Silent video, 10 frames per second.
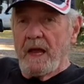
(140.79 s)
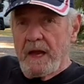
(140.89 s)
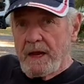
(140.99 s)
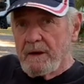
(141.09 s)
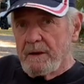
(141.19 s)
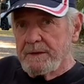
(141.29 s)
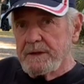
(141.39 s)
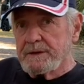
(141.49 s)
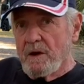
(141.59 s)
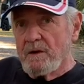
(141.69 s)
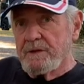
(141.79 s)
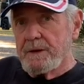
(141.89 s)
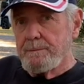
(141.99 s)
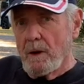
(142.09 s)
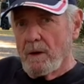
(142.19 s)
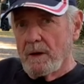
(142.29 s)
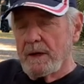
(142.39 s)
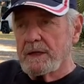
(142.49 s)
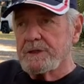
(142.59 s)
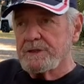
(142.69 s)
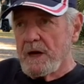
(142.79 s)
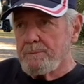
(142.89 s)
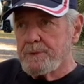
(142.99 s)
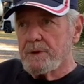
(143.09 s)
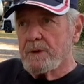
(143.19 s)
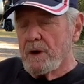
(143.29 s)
Here at this RV park, at Sumter